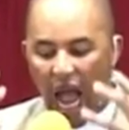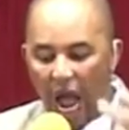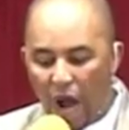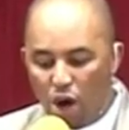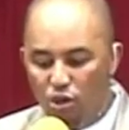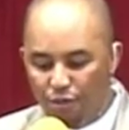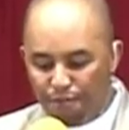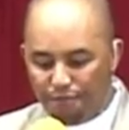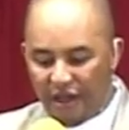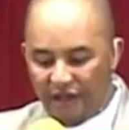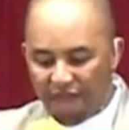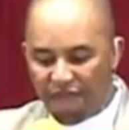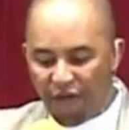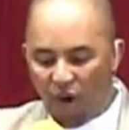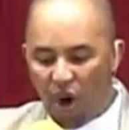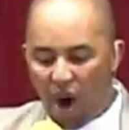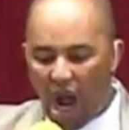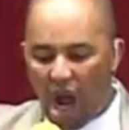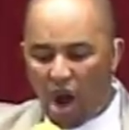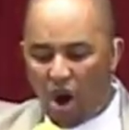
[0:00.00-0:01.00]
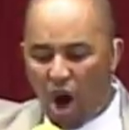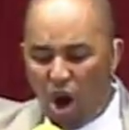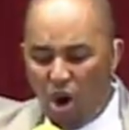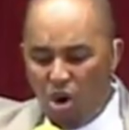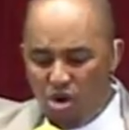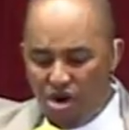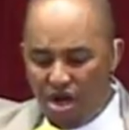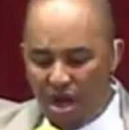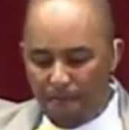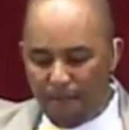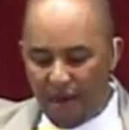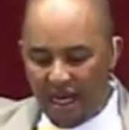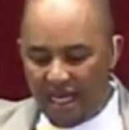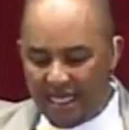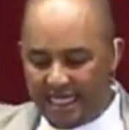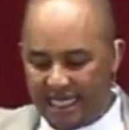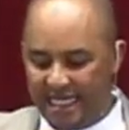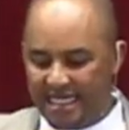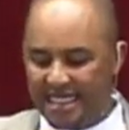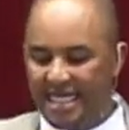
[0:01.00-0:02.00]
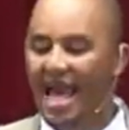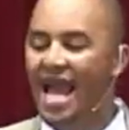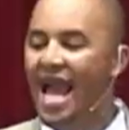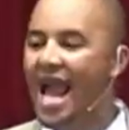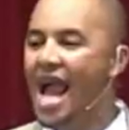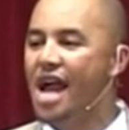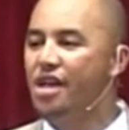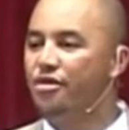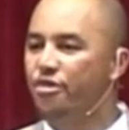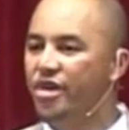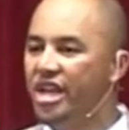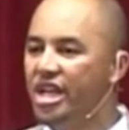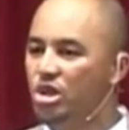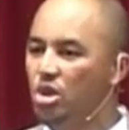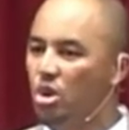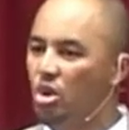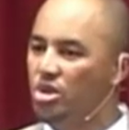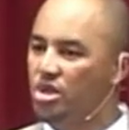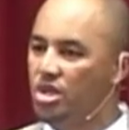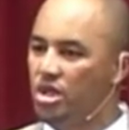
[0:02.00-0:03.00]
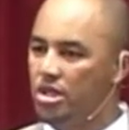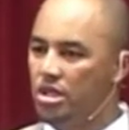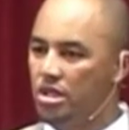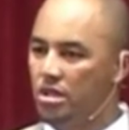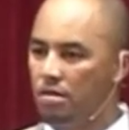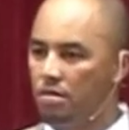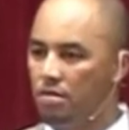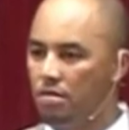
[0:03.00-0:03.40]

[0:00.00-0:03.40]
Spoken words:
out before our own abilities and resources.